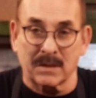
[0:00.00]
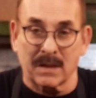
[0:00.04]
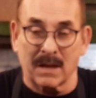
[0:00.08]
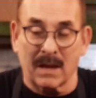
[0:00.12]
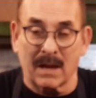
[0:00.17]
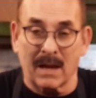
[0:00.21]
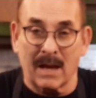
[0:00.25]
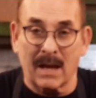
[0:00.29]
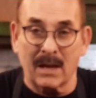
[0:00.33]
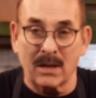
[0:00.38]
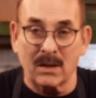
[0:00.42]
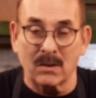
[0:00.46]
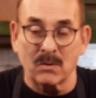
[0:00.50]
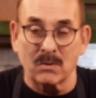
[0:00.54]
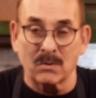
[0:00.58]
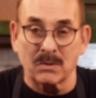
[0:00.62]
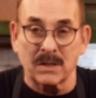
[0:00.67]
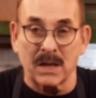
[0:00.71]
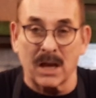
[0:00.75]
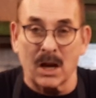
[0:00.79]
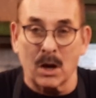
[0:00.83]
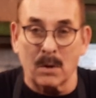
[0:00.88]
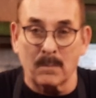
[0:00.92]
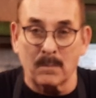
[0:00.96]
I used
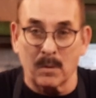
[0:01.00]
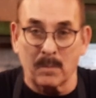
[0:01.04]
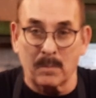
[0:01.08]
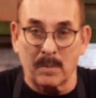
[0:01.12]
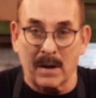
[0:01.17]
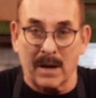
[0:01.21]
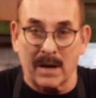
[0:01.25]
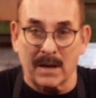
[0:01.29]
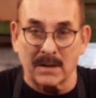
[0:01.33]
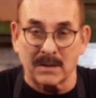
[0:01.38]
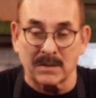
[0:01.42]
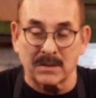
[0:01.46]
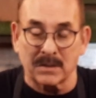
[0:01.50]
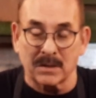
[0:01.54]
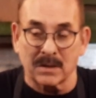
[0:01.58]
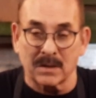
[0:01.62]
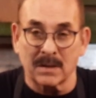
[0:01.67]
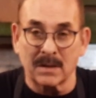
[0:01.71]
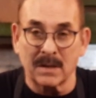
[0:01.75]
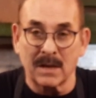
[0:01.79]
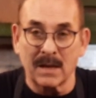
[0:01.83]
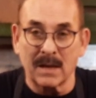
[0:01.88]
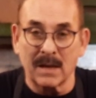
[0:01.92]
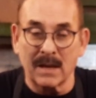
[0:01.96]
elbow
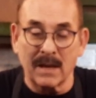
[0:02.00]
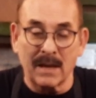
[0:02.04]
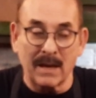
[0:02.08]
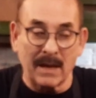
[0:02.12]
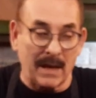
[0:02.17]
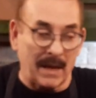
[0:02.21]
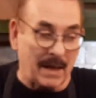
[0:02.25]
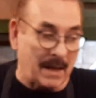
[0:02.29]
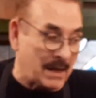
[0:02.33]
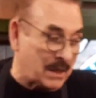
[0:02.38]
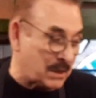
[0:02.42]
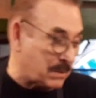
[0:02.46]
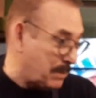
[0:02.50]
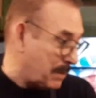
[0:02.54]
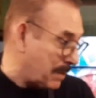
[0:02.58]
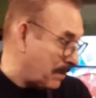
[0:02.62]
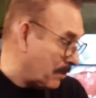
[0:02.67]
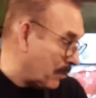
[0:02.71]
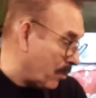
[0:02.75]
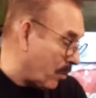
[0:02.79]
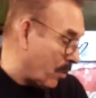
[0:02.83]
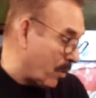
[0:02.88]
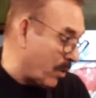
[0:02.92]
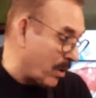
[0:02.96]
pasta, and it's
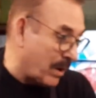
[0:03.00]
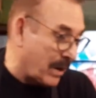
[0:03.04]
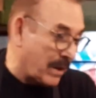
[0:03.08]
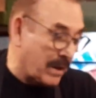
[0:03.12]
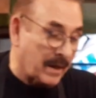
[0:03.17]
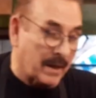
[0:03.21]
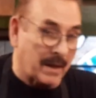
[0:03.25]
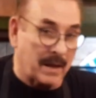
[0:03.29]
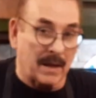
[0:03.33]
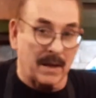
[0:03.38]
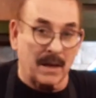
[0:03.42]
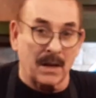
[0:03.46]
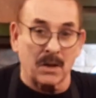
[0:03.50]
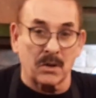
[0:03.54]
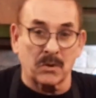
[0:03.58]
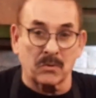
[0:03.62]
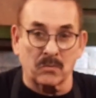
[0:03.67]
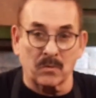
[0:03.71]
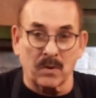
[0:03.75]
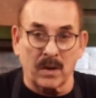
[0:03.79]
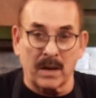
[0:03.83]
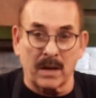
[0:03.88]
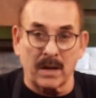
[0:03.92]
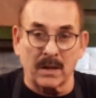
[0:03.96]
been boiling and it's
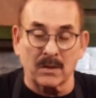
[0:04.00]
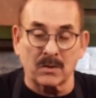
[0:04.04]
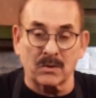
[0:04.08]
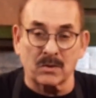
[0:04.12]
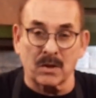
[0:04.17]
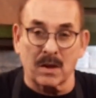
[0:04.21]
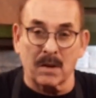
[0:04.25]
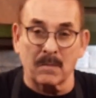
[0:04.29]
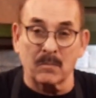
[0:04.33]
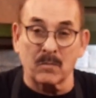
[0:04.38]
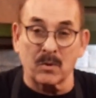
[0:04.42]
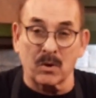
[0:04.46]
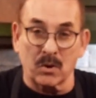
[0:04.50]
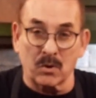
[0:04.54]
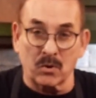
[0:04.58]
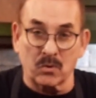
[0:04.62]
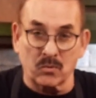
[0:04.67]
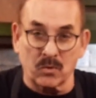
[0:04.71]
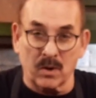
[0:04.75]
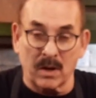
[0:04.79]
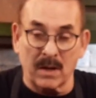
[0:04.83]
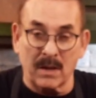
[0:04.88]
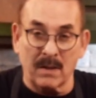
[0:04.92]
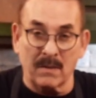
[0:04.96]
ready. So I'm going to
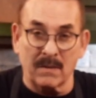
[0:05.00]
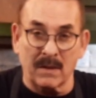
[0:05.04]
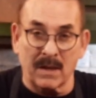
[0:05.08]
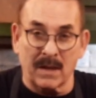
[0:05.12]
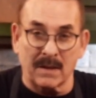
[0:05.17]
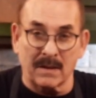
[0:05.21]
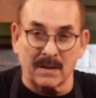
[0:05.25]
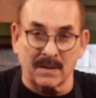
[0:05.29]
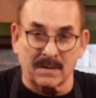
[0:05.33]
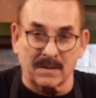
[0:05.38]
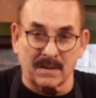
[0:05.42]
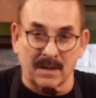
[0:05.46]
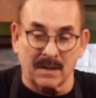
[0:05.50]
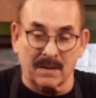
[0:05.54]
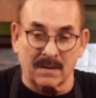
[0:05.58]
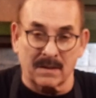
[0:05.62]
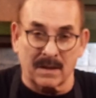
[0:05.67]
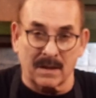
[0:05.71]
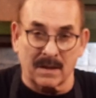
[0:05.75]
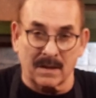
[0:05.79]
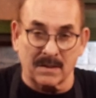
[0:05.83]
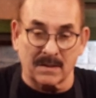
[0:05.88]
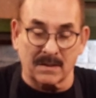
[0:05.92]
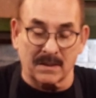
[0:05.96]
drain that and set
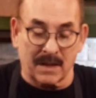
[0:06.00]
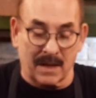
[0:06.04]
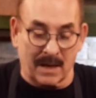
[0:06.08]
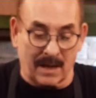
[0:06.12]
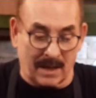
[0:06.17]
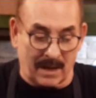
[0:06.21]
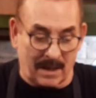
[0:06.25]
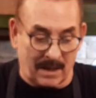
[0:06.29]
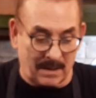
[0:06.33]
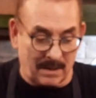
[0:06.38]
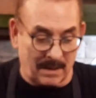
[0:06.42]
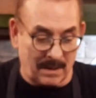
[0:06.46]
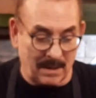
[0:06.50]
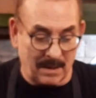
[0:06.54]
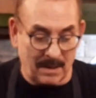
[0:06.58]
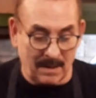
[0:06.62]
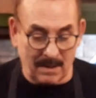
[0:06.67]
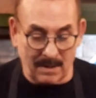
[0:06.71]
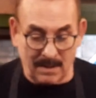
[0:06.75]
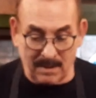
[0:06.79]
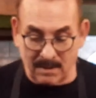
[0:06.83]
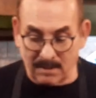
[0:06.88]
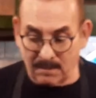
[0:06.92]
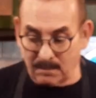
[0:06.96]
that aside.
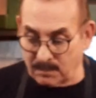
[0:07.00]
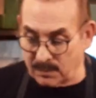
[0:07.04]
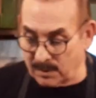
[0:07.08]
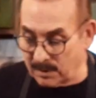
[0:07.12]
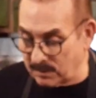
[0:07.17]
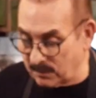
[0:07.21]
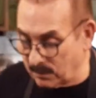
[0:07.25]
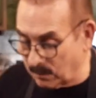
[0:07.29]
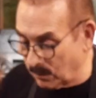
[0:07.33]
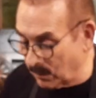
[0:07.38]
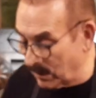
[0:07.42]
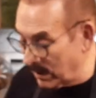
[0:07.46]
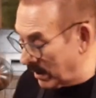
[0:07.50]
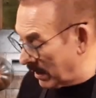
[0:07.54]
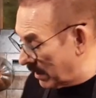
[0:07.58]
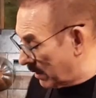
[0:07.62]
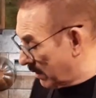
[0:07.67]
But what I